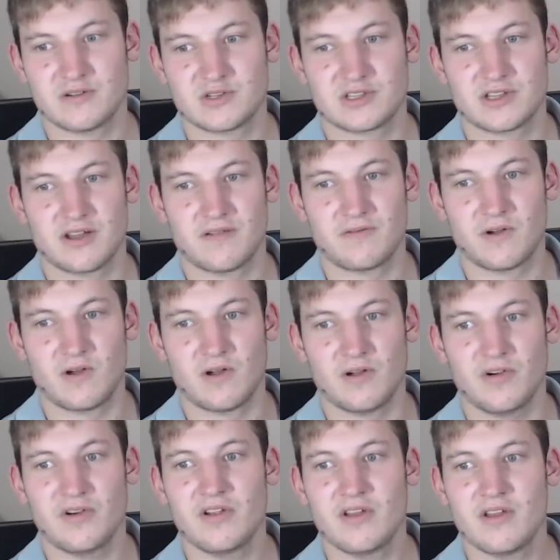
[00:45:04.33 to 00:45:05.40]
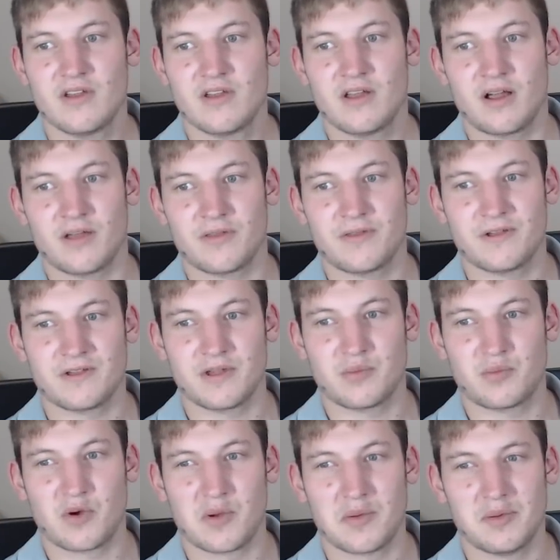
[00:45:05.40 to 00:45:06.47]
stuff are. I think they
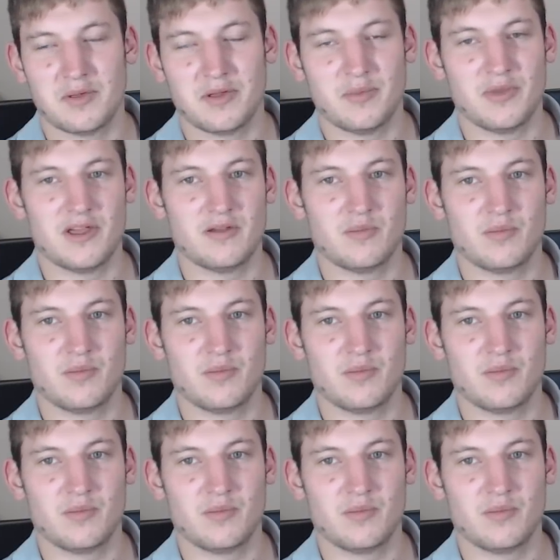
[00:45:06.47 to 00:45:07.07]
probably be